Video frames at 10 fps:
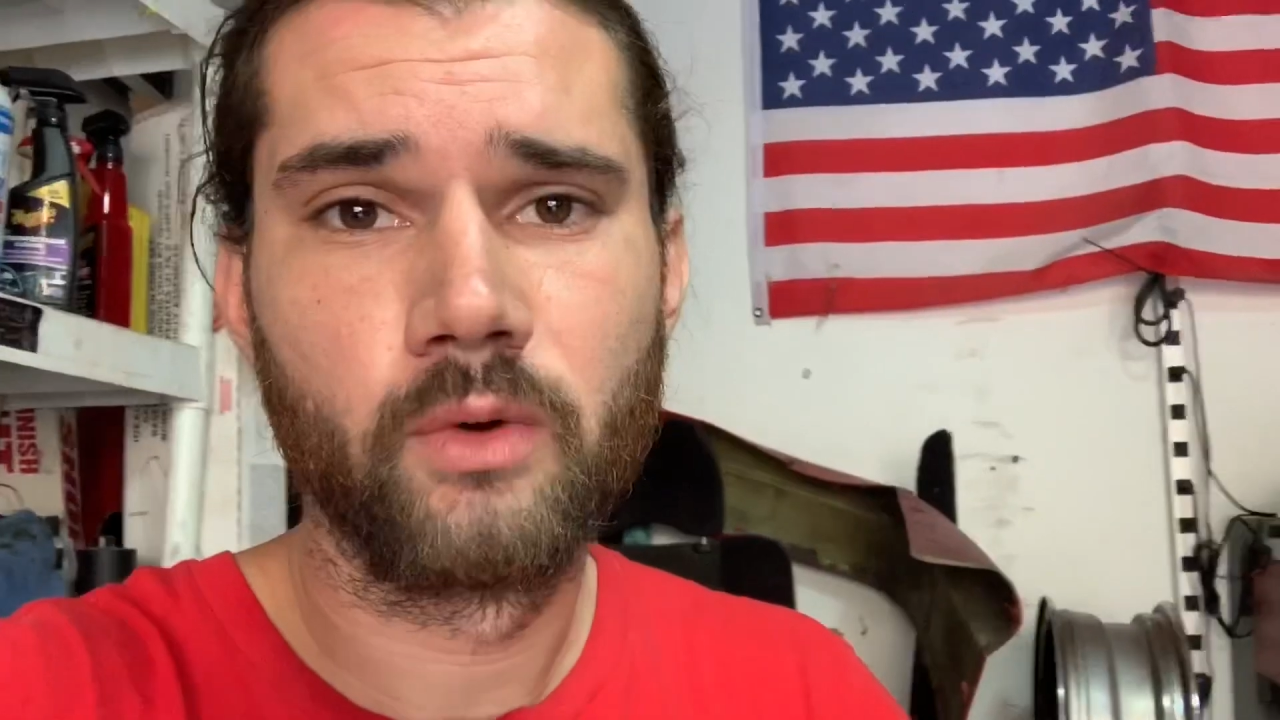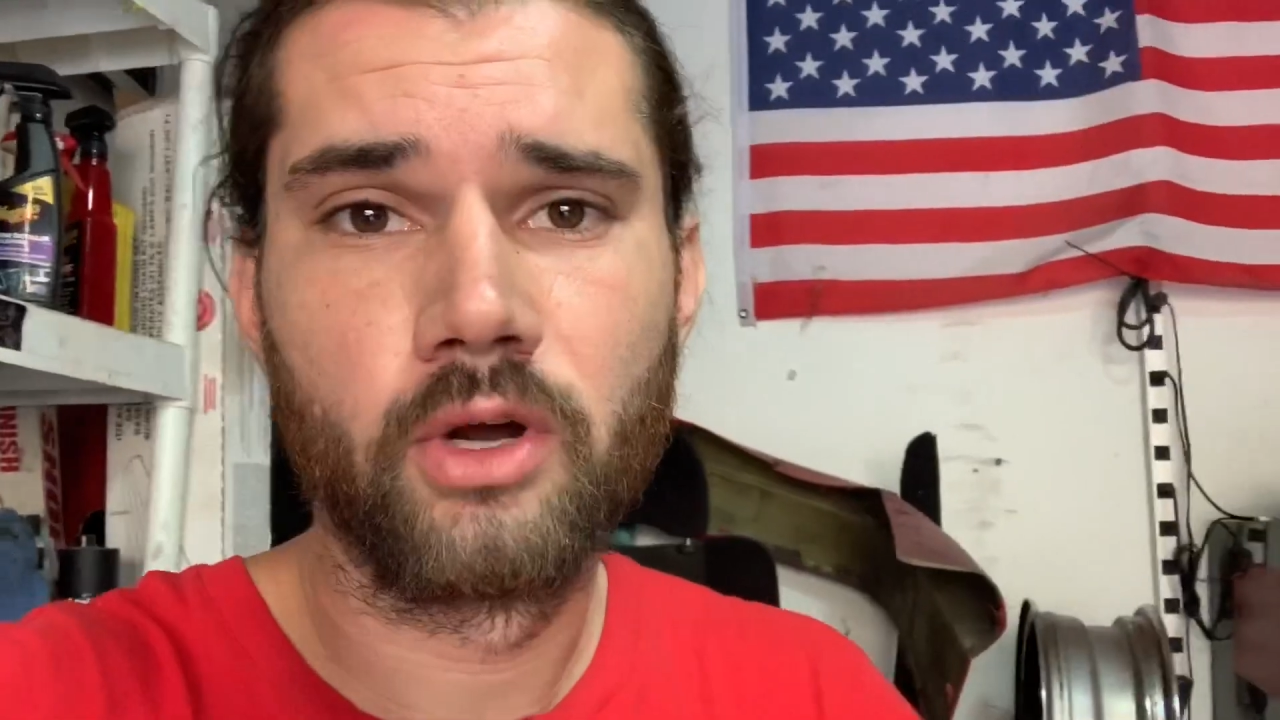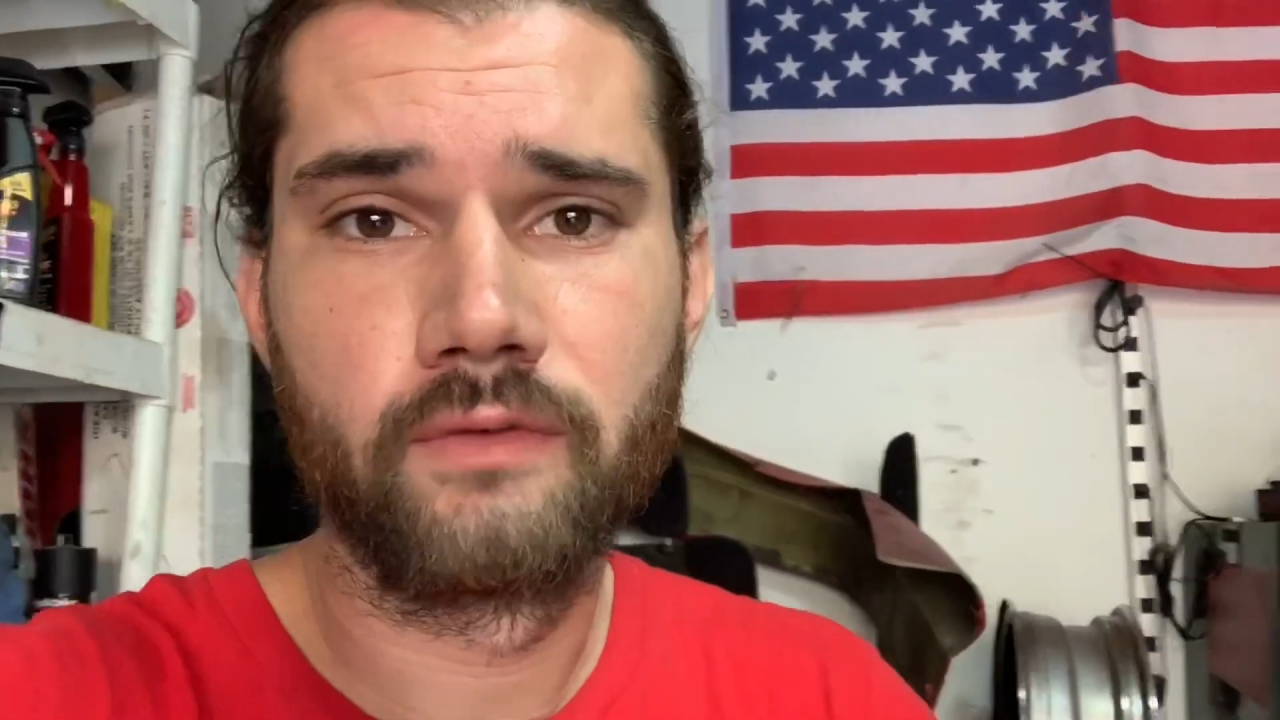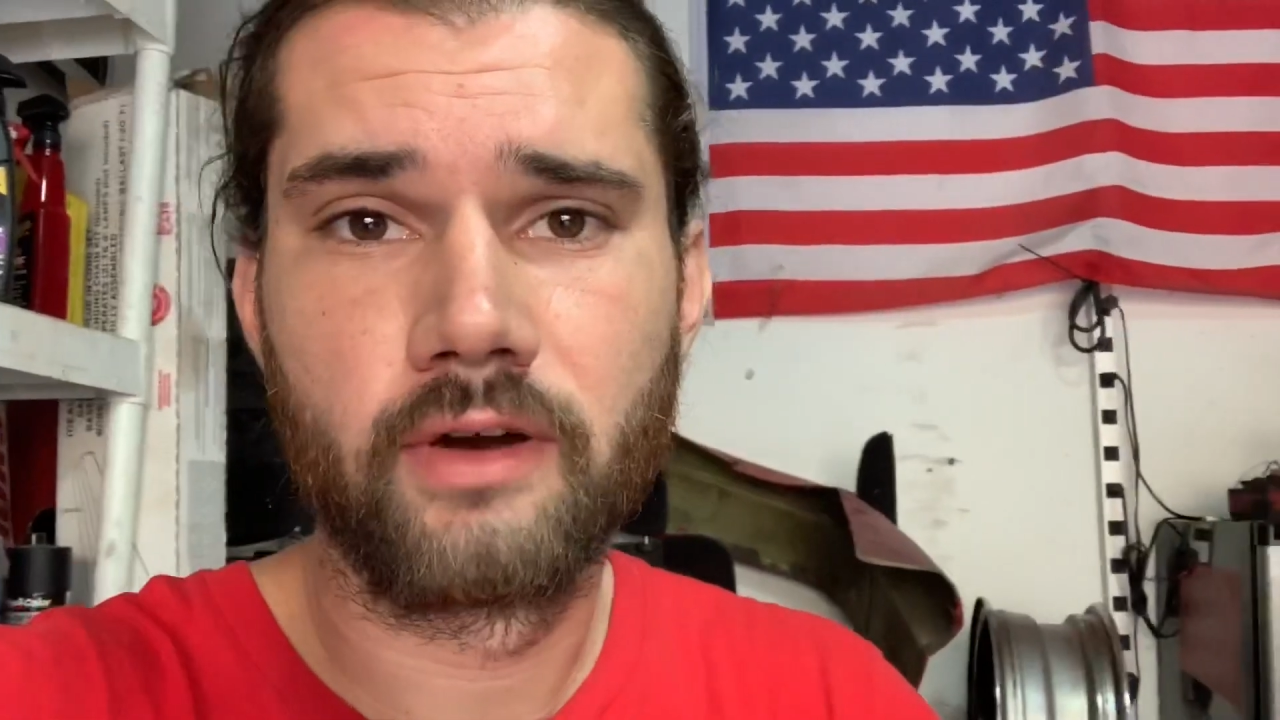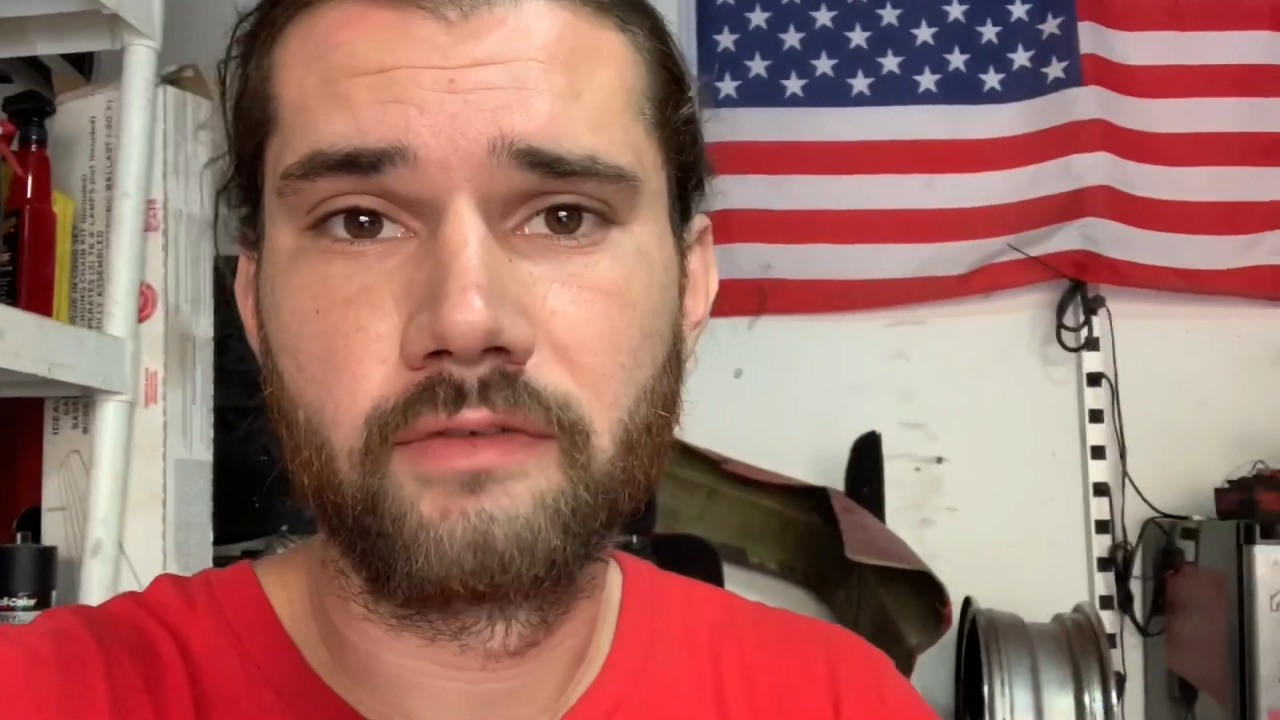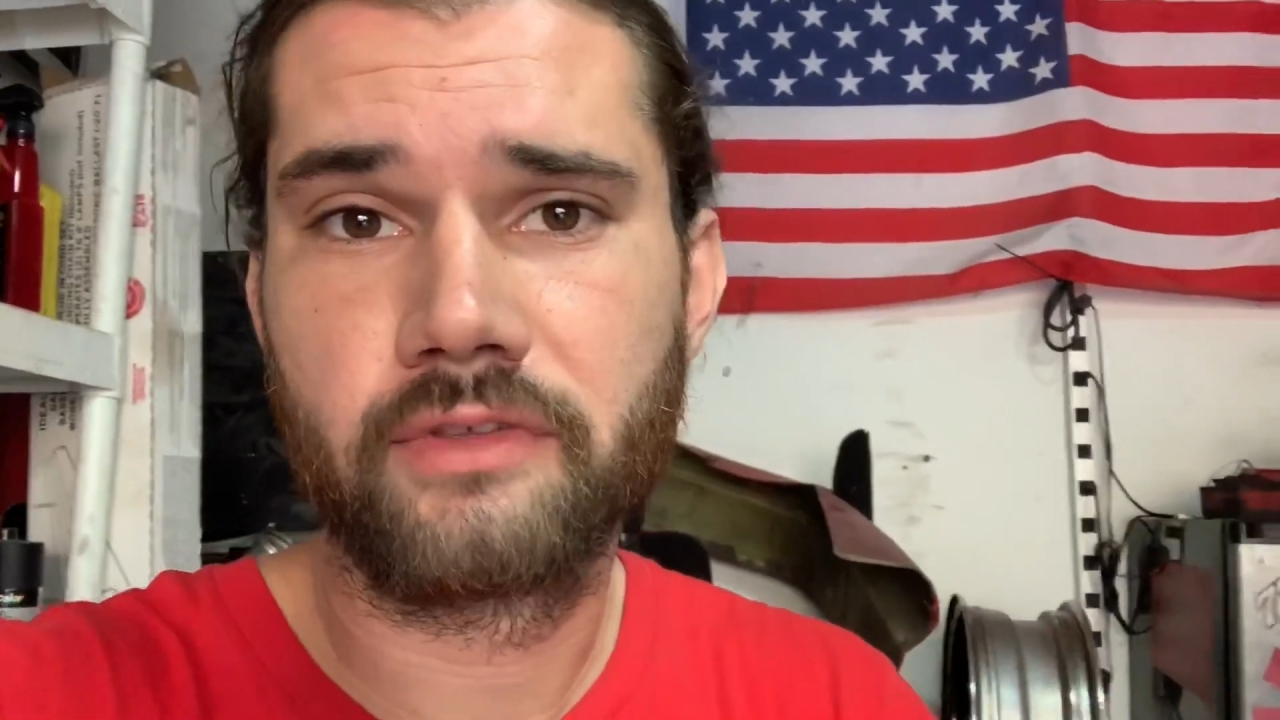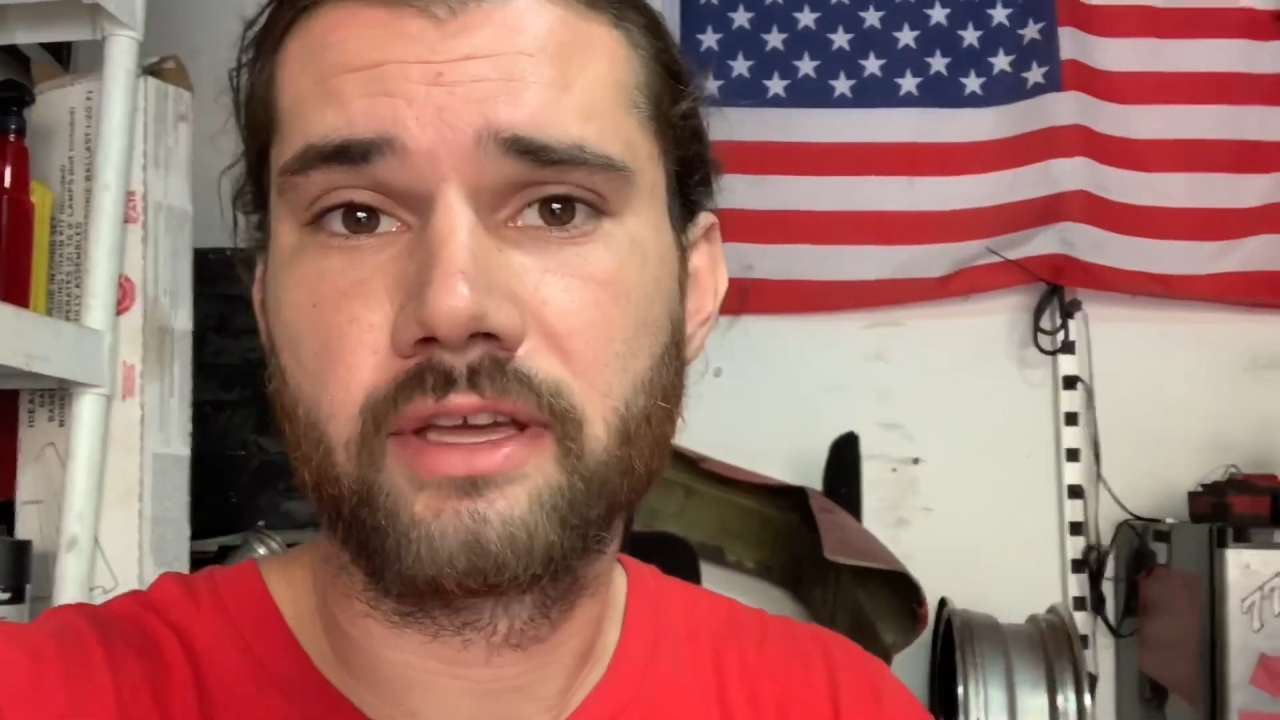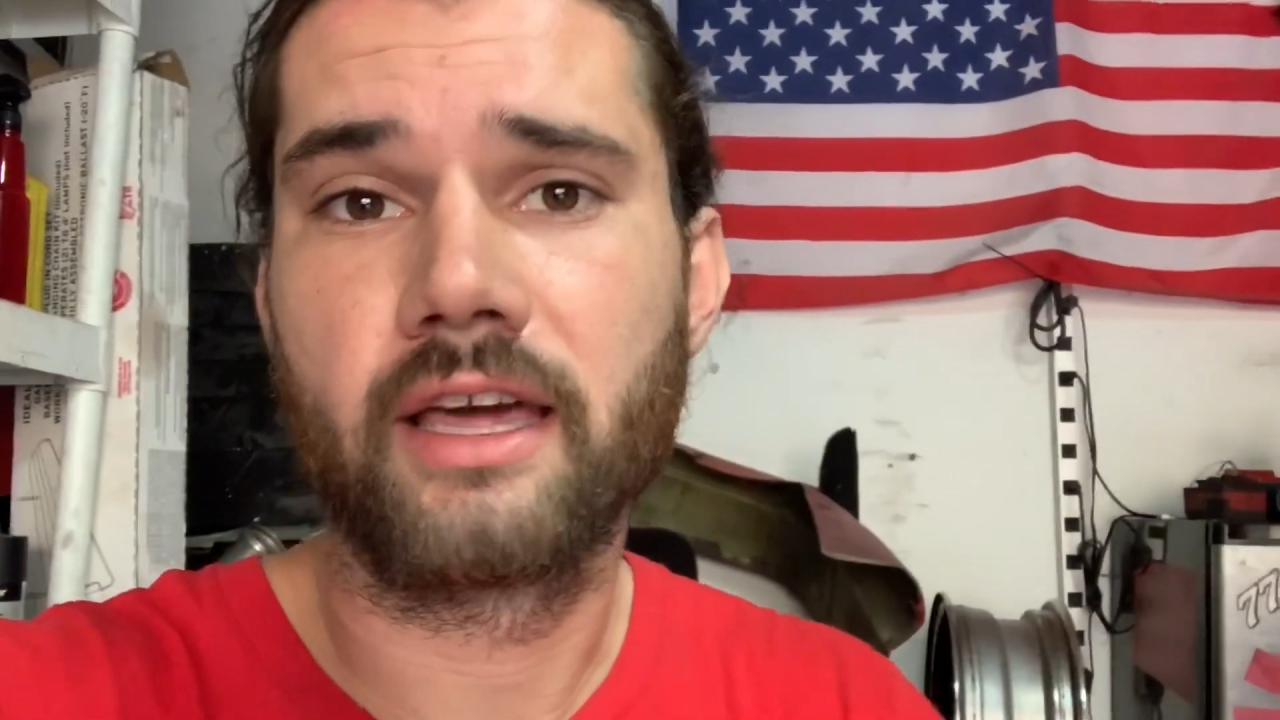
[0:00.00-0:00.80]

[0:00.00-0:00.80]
went over everything,